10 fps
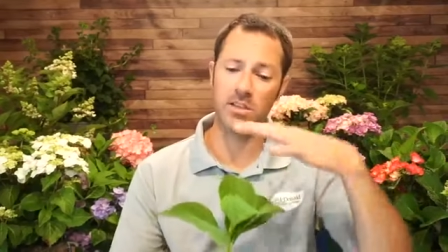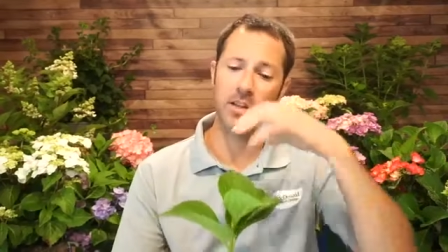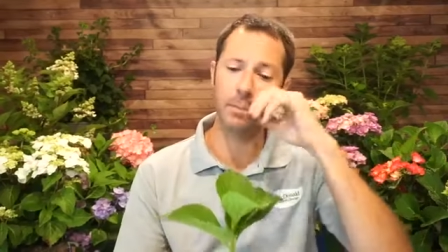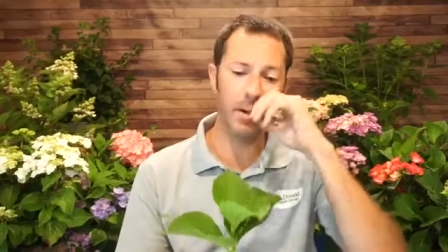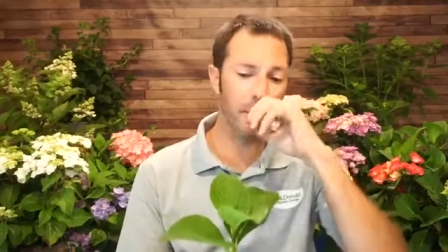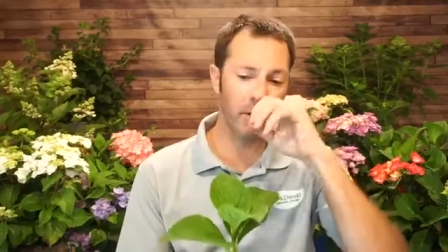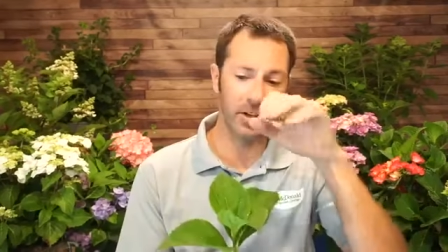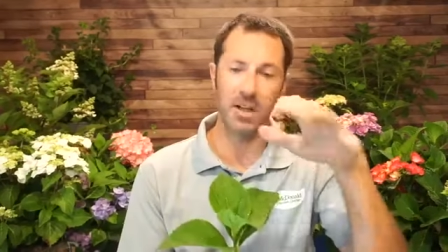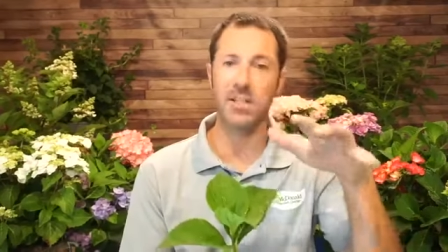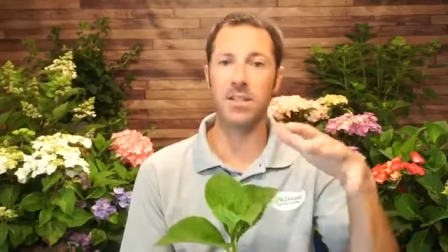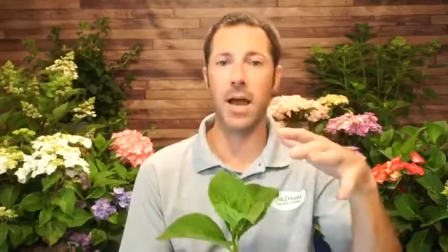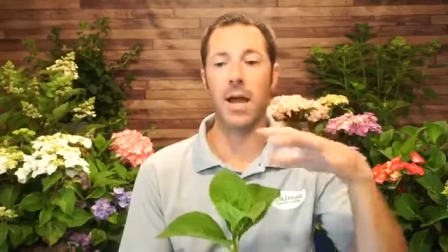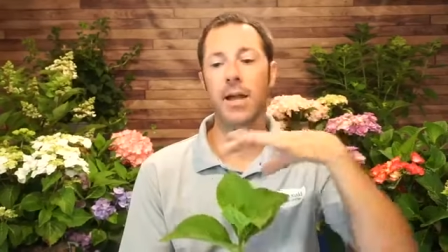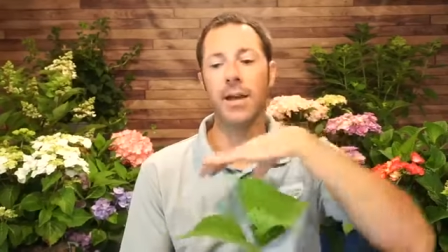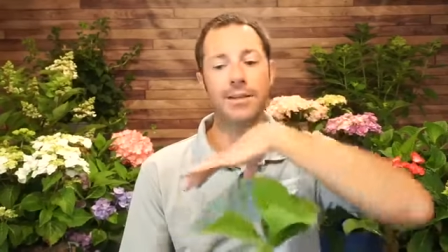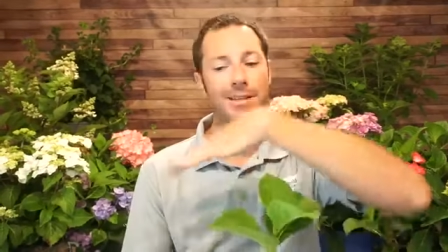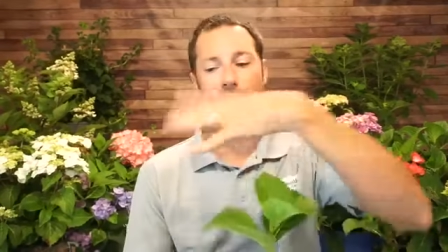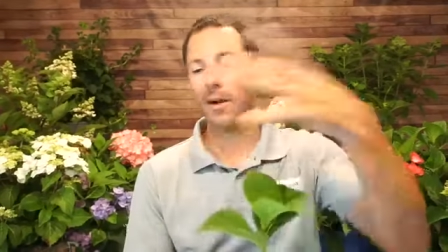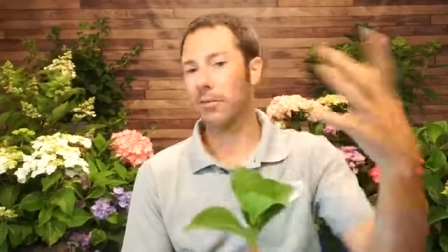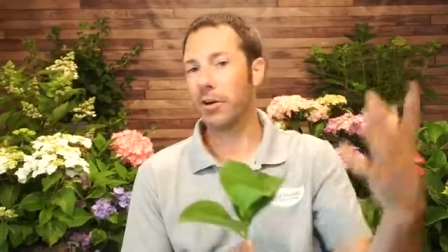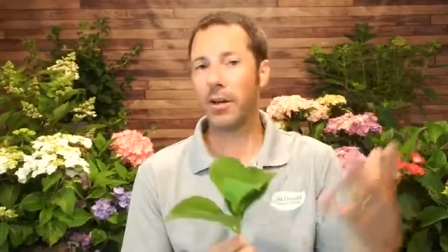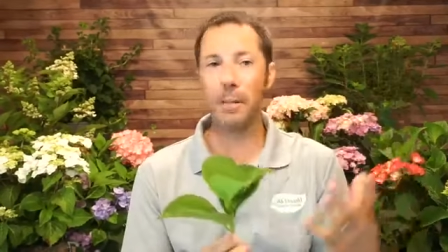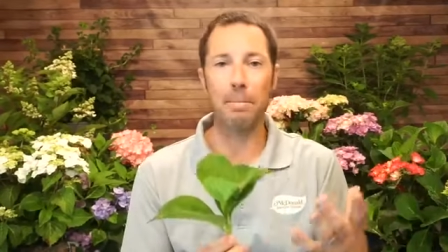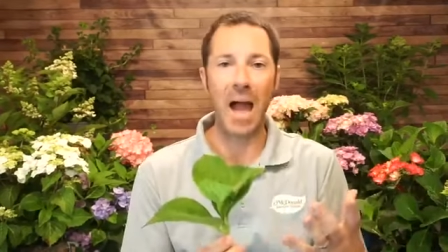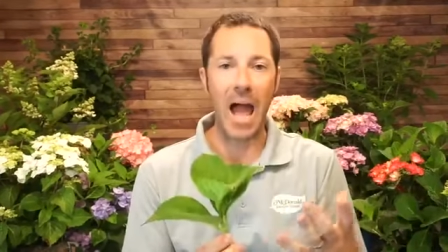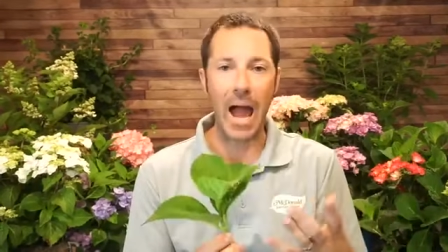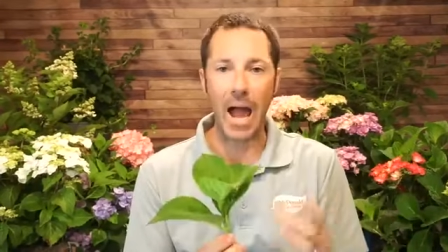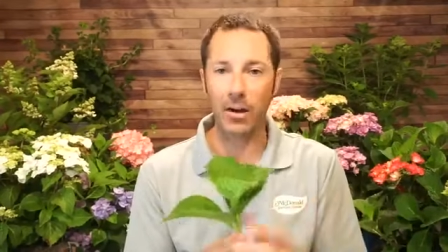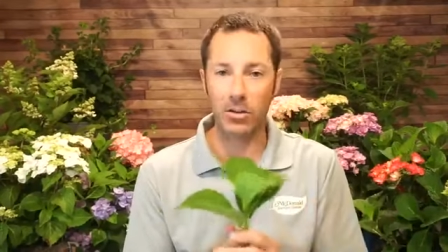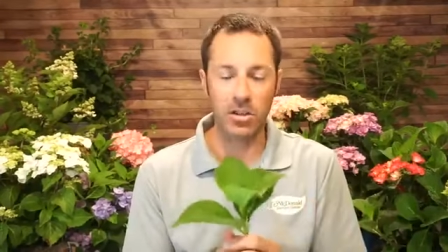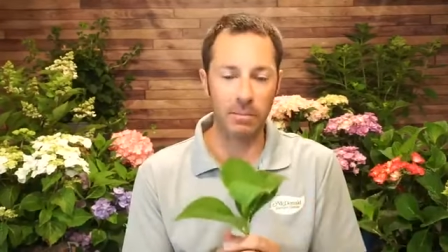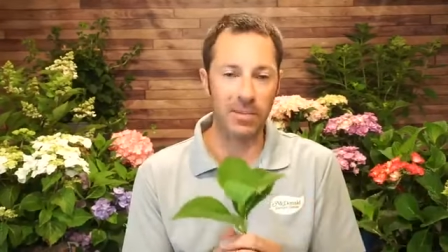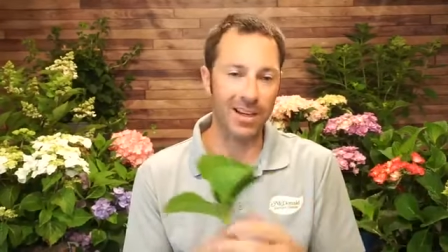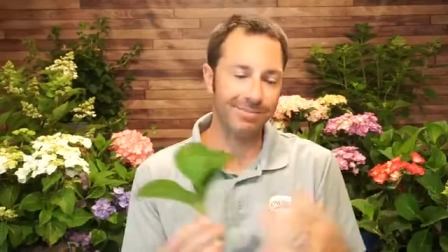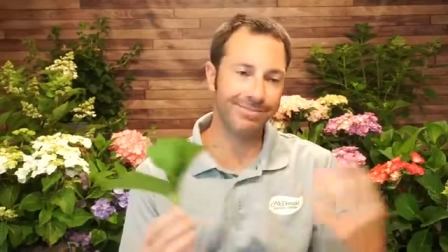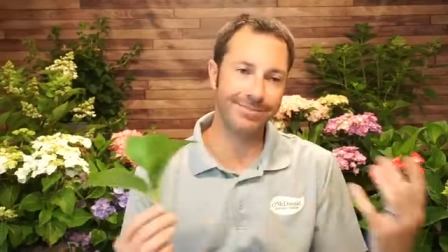some people are going to say to cover it in a bag or something.